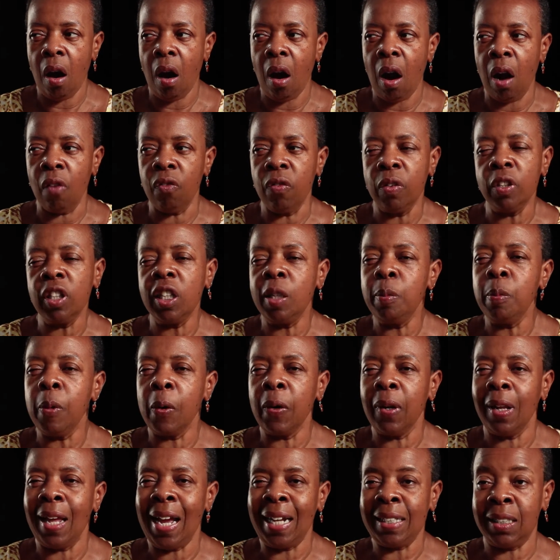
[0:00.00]
are really more
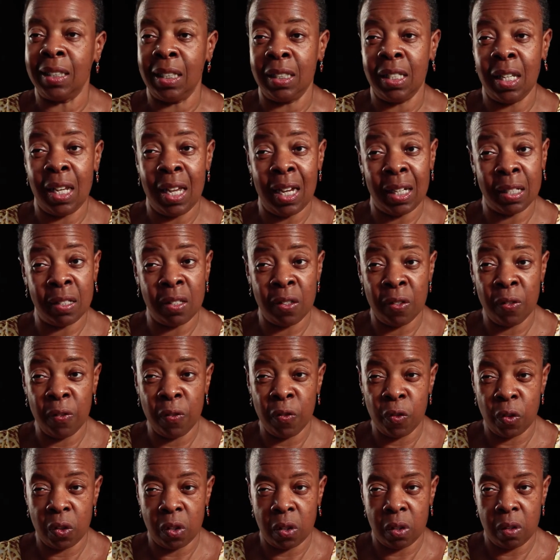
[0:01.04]
like
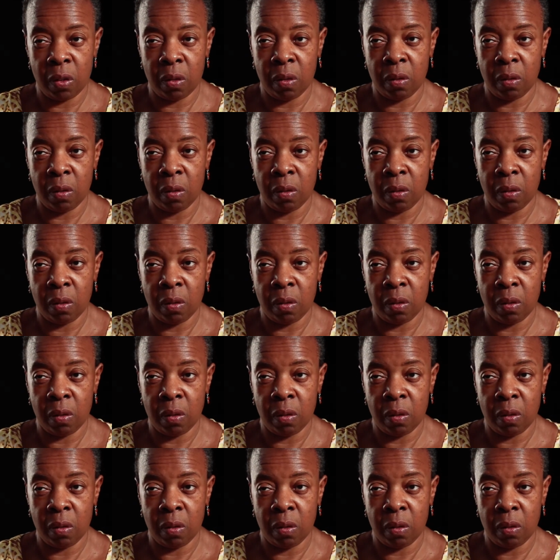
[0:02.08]
detectives